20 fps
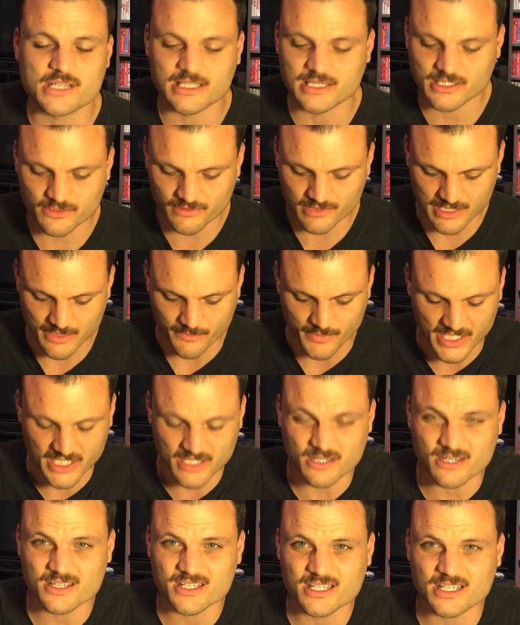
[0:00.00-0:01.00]
I literally
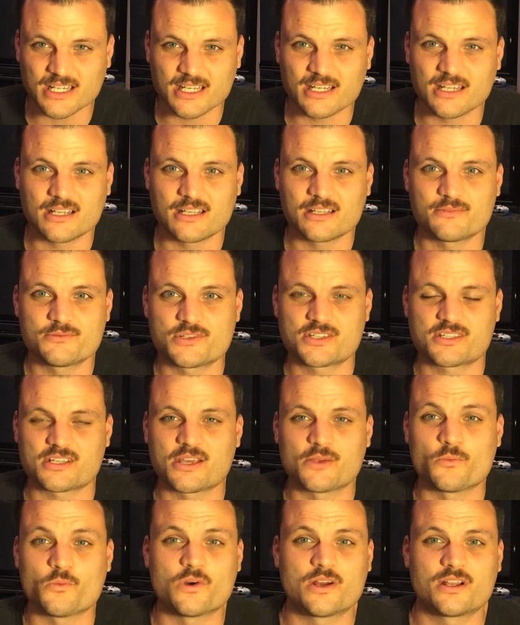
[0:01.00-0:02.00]
bid on it, and
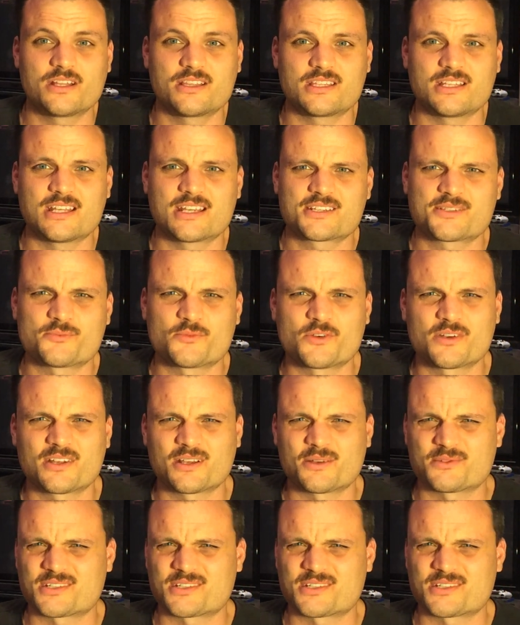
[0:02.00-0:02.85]
I won it the next morning.